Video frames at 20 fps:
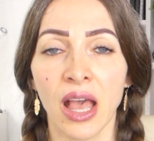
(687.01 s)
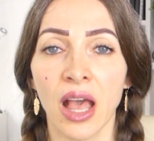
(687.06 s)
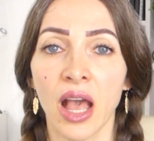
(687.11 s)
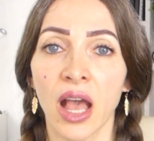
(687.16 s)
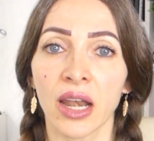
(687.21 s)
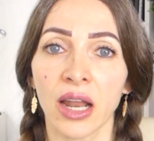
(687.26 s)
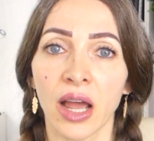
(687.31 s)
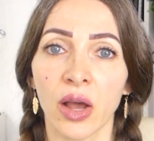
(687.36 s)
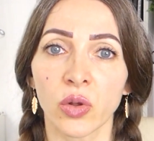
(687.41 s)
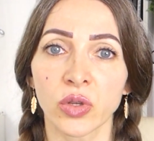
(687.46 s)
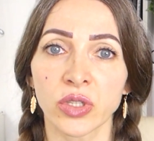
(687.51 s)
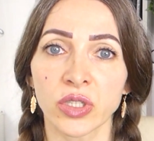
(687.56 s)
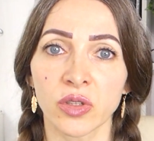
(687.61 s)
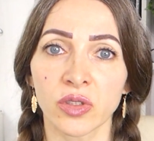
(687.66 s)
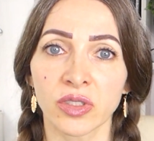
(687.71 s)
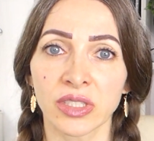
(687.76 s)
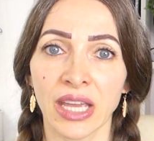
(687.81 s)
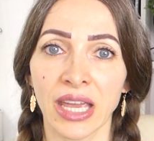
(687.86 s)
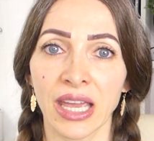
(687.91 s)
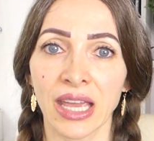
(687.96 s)
And I also
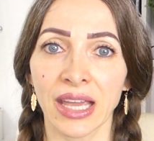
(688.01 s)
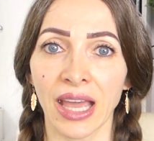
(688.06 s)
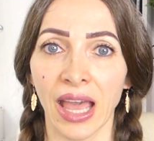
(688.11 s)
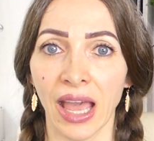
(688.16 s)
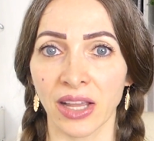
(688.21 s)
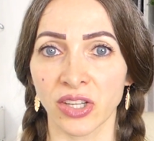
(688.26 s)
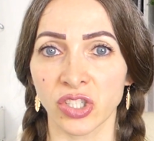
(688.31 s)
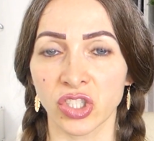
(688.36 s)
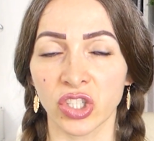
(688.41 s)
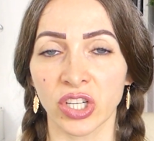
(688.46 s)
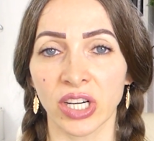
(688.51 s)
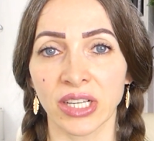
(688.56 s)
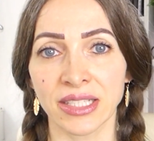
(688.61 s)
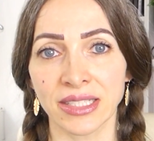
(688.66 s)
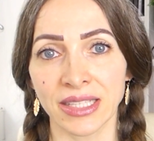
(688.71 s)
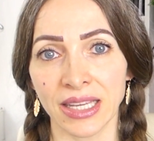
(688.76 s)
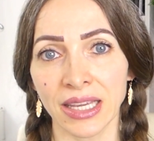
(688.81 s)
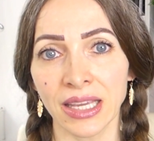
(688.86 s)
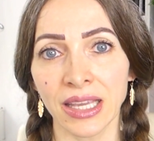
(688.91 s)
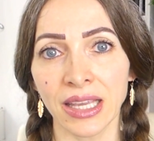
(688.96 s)
take extra
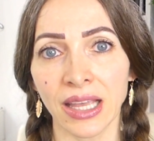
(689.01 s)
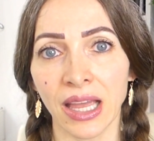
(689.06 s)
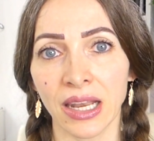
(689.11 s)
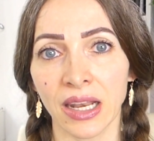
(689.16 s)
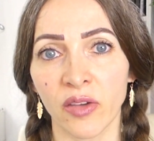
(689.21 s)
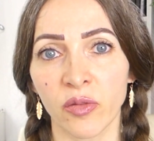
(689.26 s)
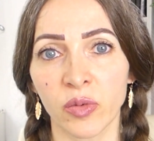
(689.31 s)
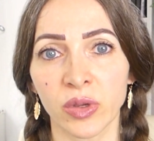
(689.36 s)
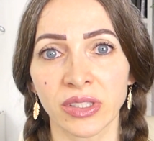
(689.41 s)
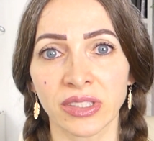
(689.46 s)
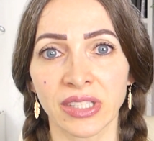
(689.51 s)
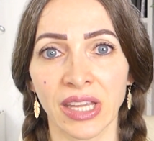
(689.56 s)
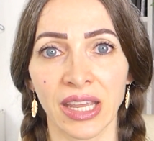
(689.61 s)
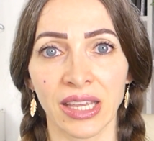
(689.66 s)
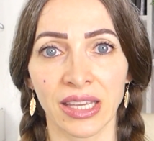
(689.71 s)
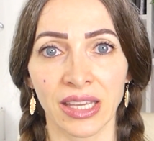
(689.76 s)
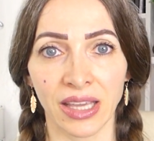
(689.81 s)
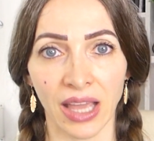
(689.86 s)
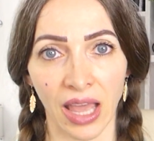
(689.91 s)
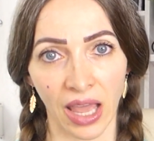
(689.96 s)
zinc and I've been
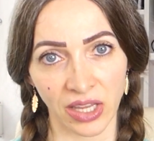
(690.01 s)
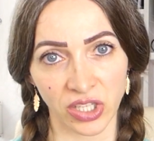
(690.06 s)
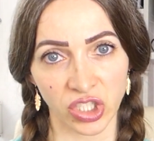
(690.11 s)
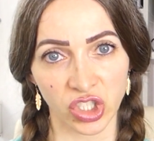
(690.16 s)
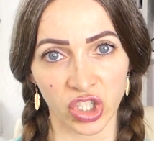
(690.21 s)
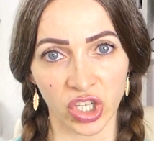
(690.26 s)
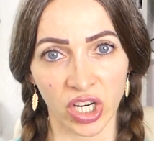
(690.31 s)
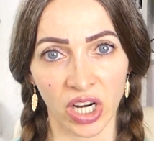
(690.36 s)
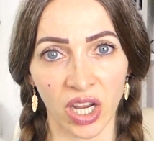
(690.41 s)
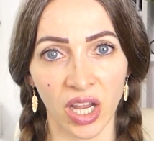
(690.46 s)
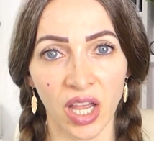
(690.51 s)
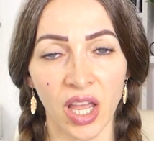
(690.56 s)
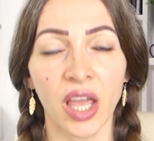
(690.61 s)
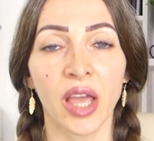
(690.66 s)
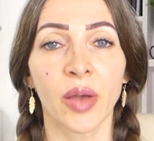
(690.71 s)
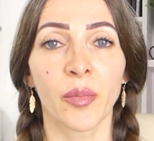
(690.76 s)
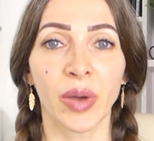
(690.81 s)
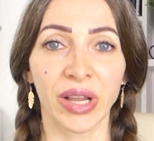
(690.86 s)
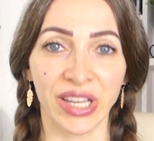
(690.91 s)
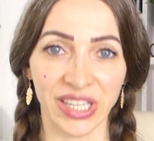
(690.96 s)
taking extra
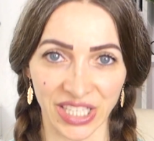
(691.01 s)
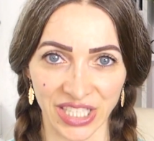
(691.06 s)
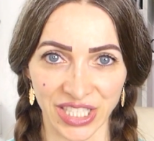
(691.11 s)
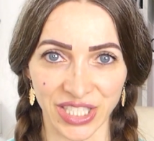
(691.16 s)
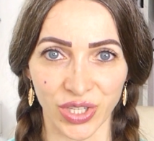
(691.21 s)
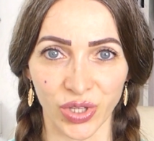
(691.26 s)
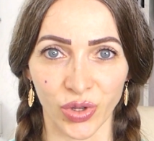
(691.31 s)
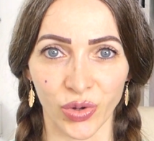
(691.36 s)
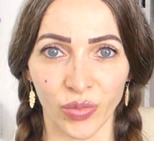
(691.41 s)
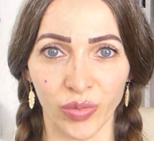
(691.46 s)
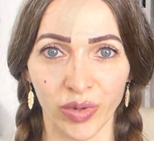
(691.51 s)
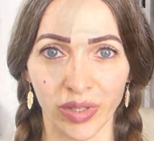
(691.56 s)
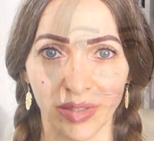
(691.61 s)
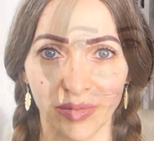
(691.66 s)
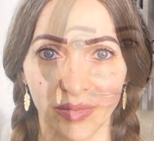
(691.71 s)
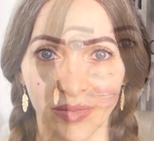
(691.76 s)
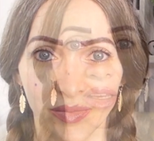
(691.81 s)
magnesium.